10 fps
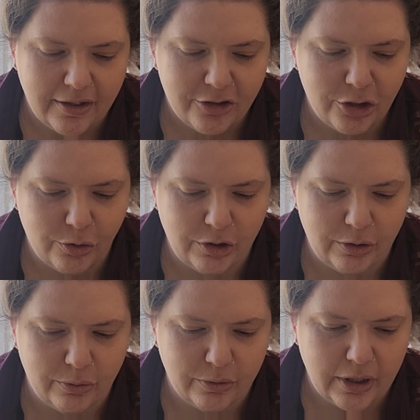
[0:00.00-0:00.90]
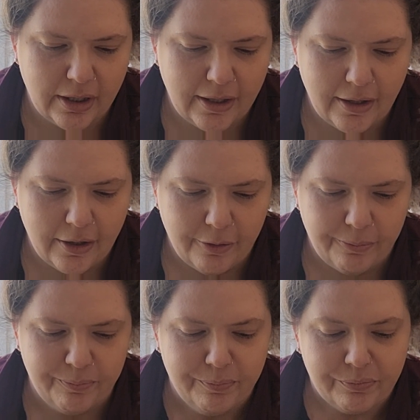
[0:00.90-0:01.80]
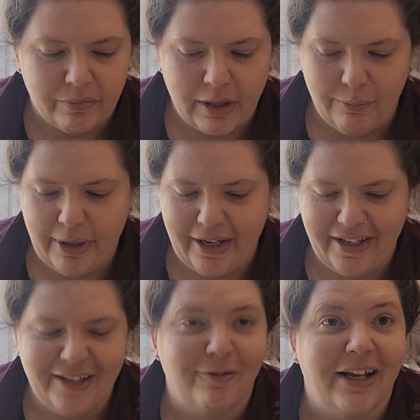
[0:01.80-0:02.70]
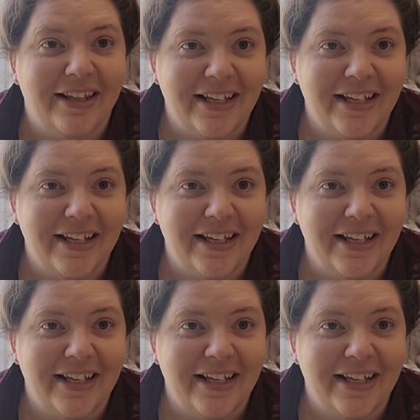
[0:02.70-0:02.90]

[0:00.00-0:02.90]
to you. But anyway,